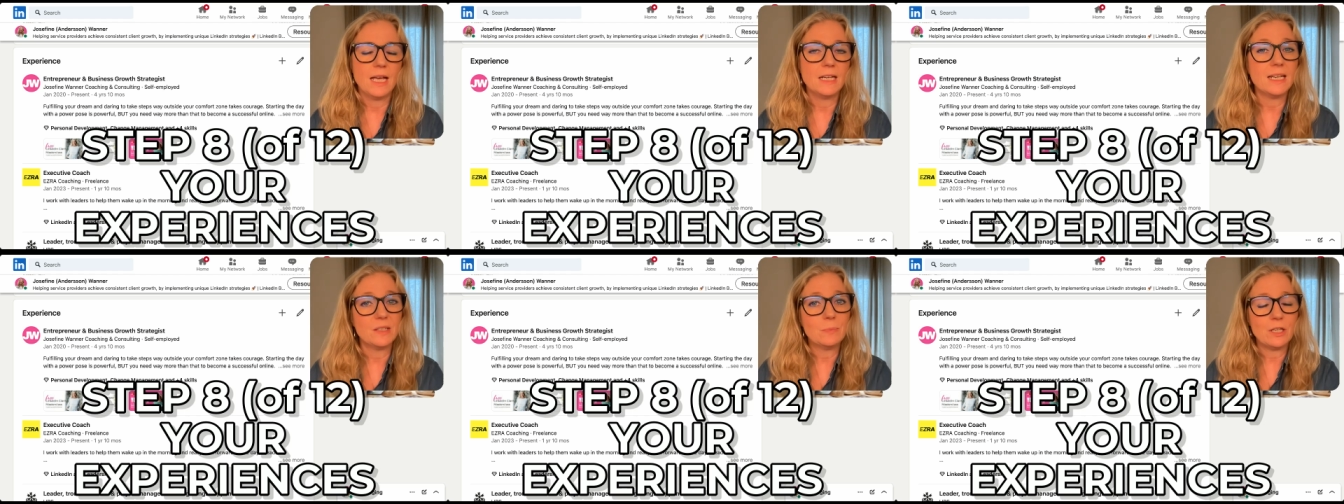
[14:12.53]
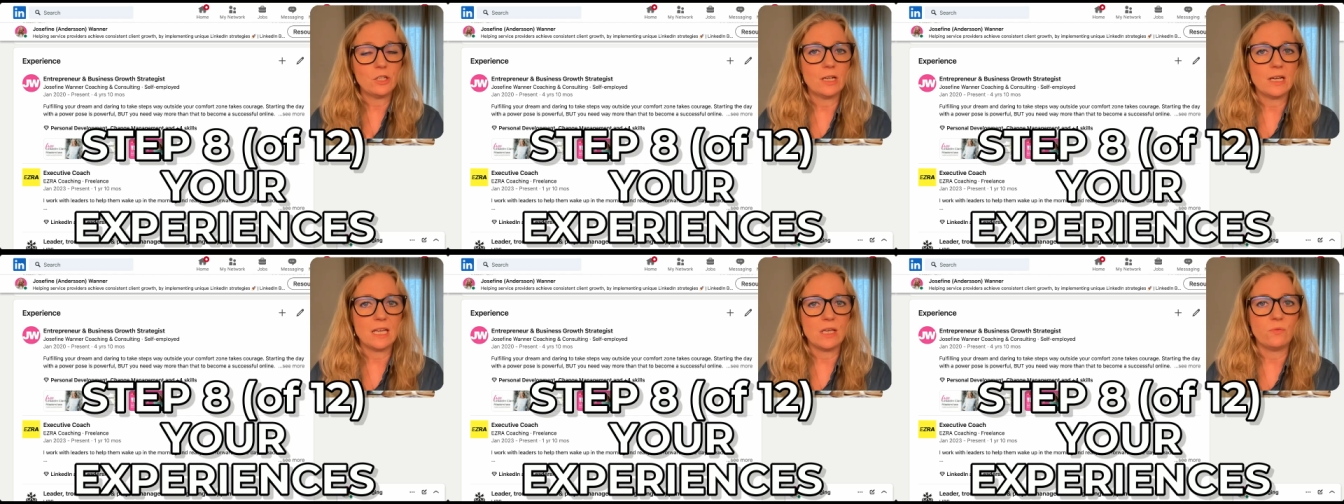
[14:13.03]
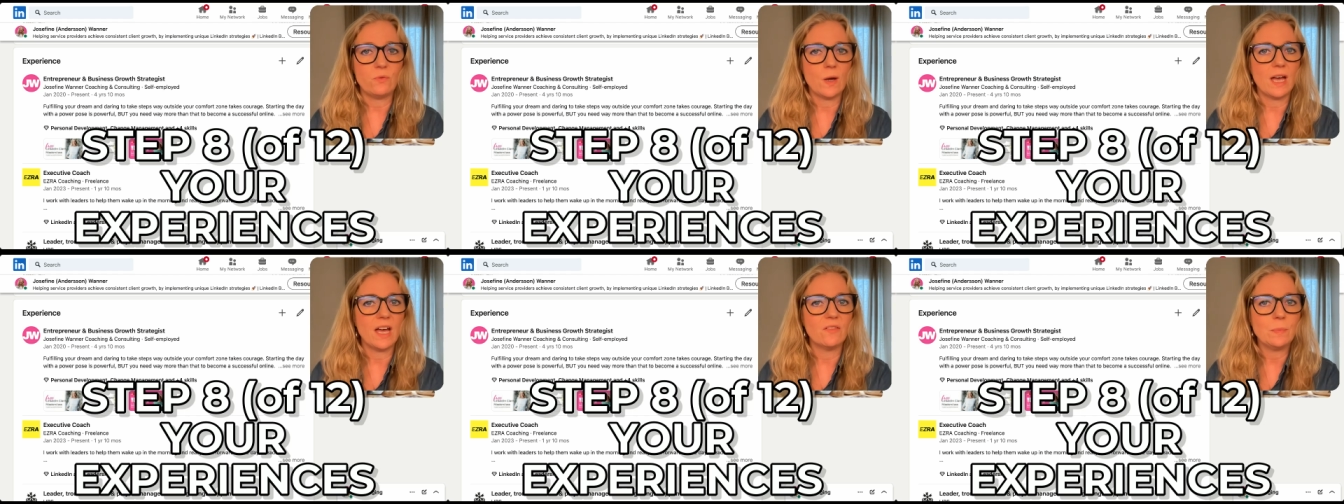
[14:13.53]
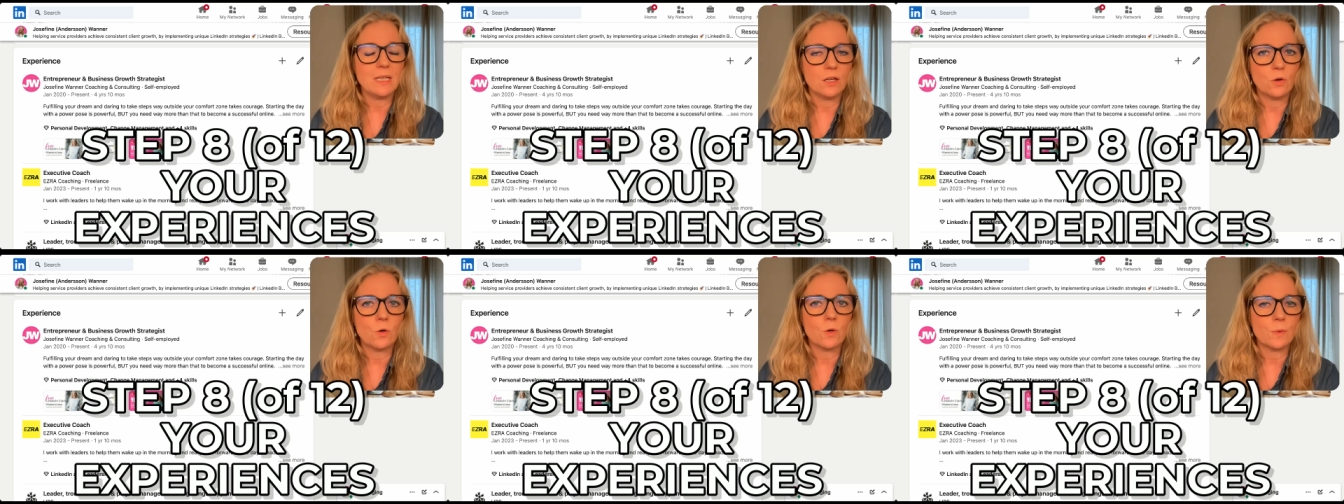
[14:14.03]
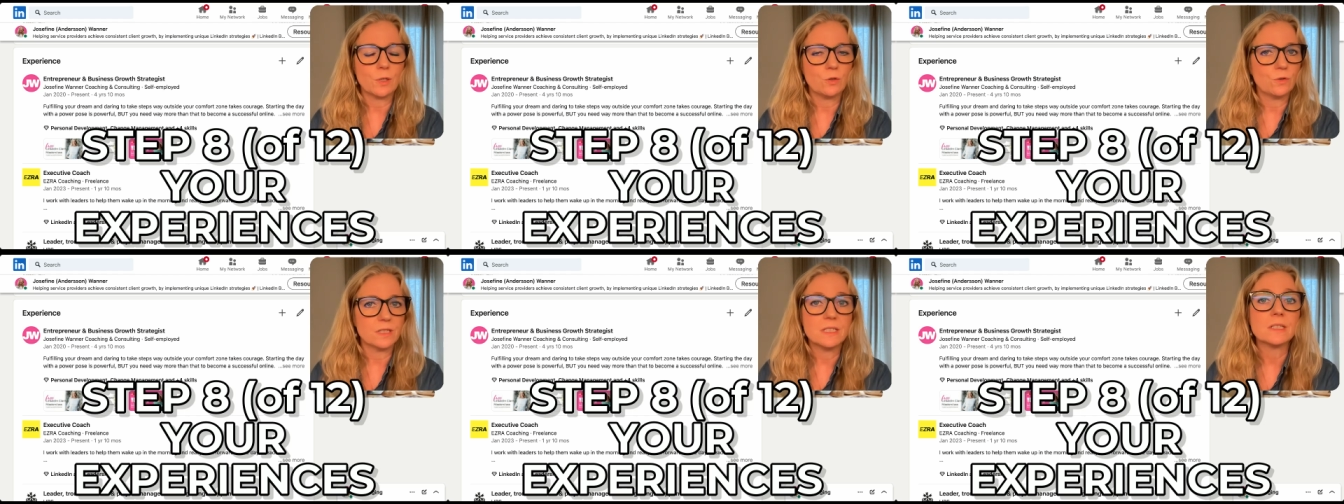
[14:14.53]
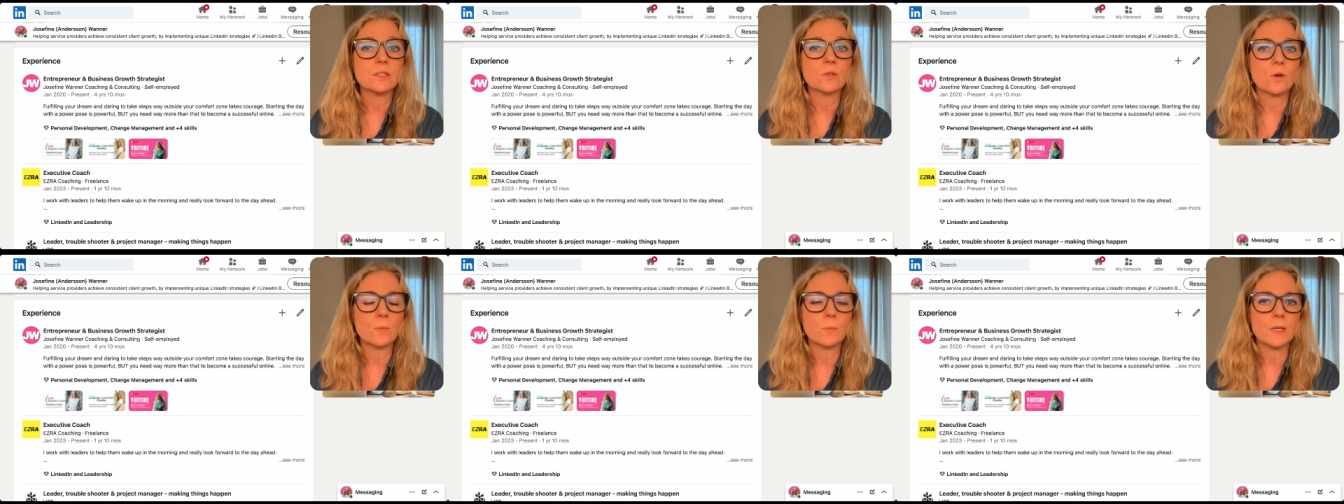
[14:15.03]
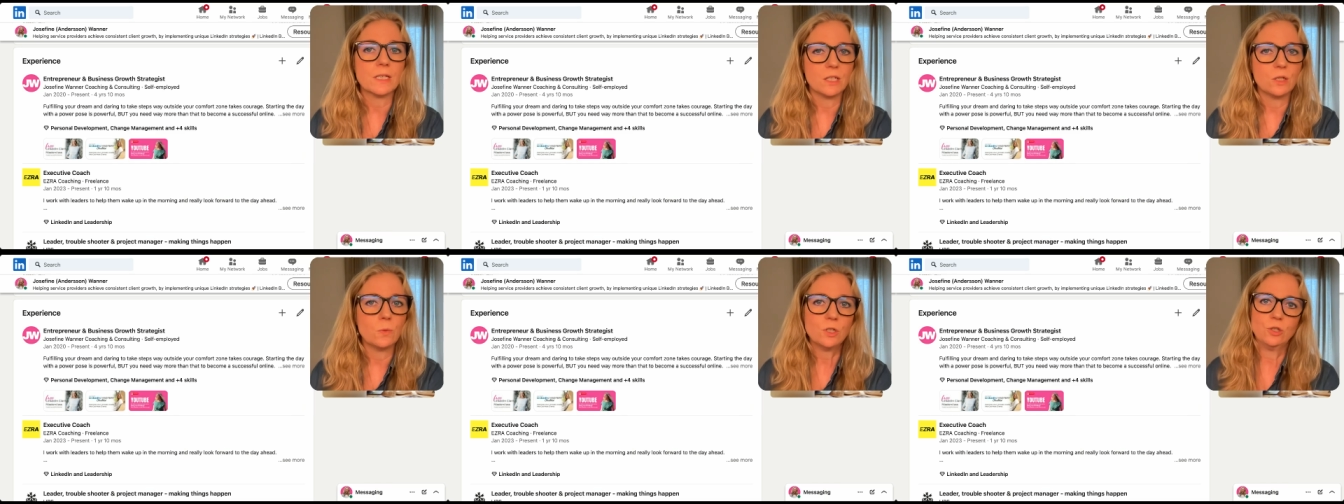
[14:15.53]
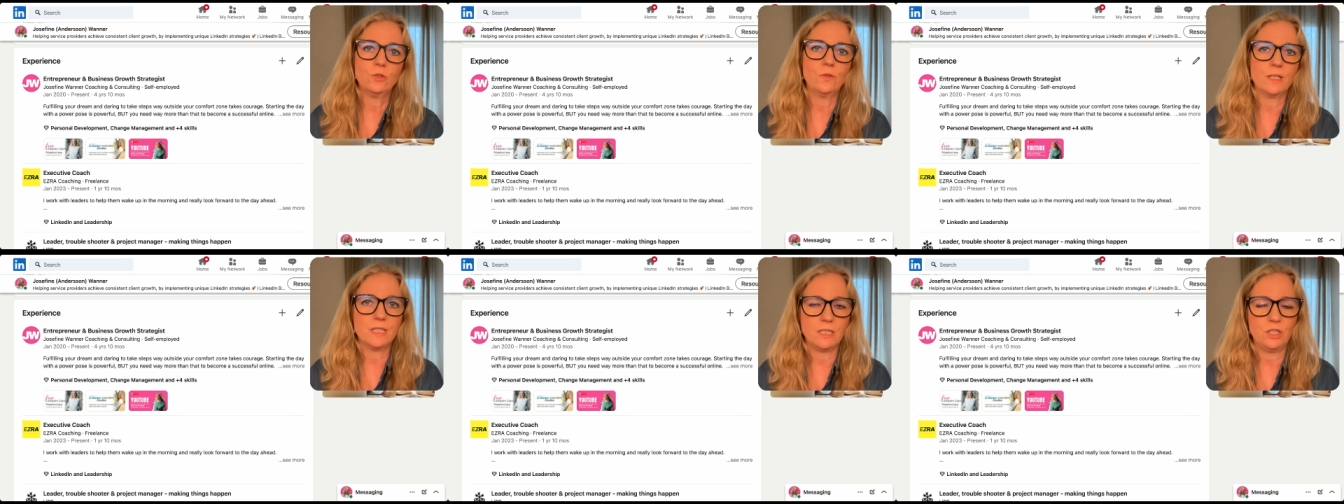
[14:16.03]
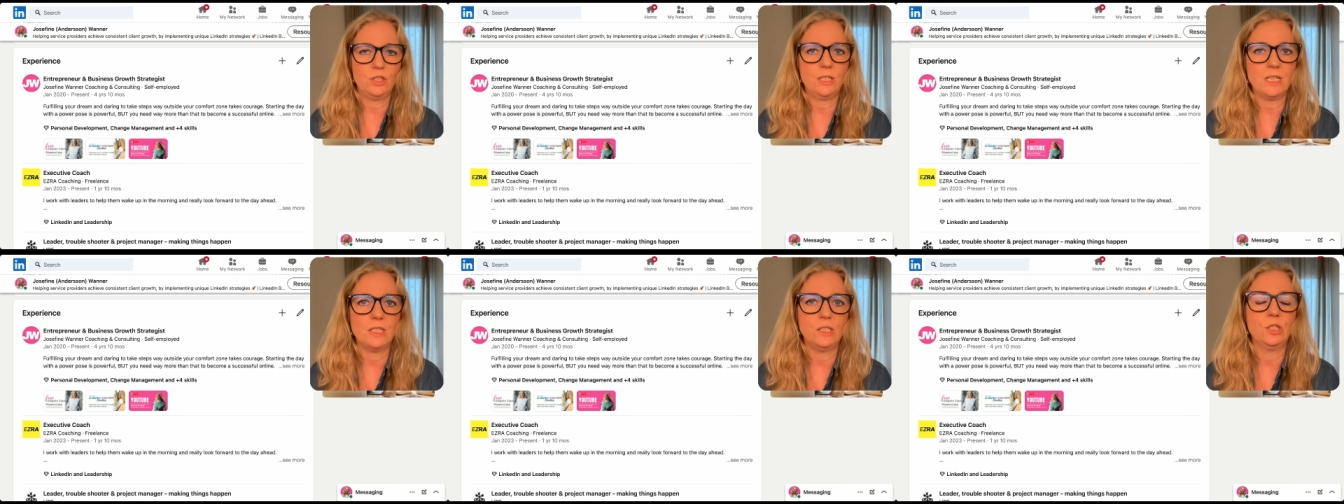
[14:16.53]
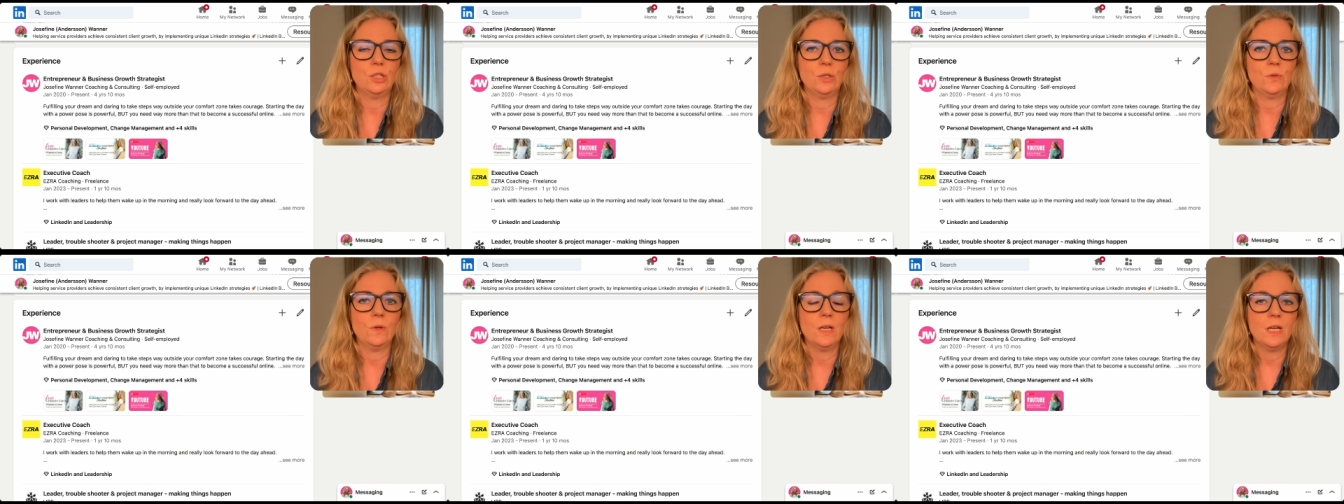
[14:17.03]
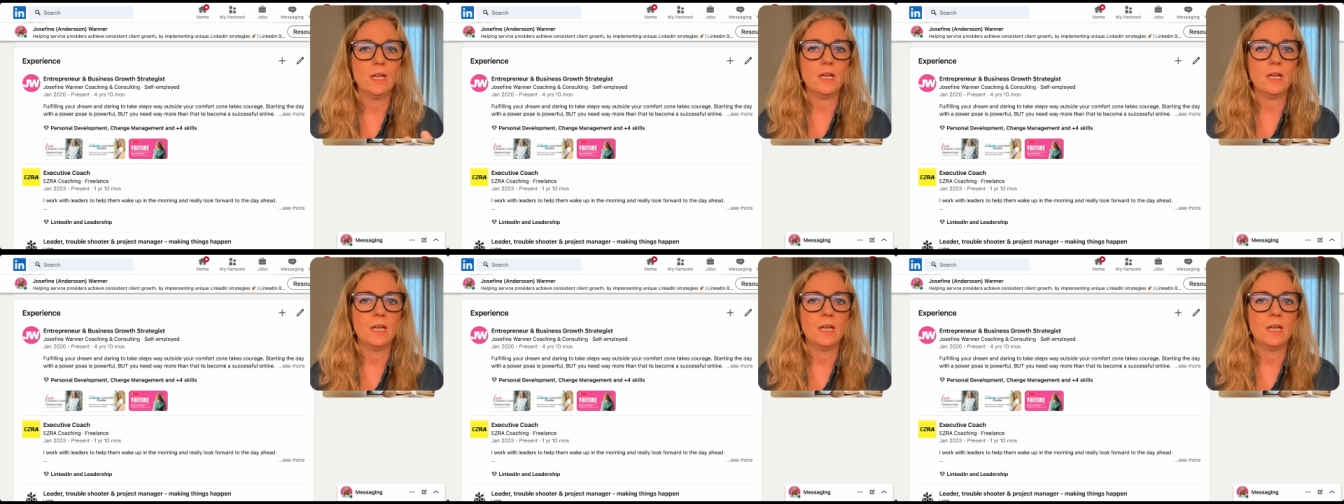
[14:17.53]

And especially if you have been in corporate, you are still in corporate and you want to transition into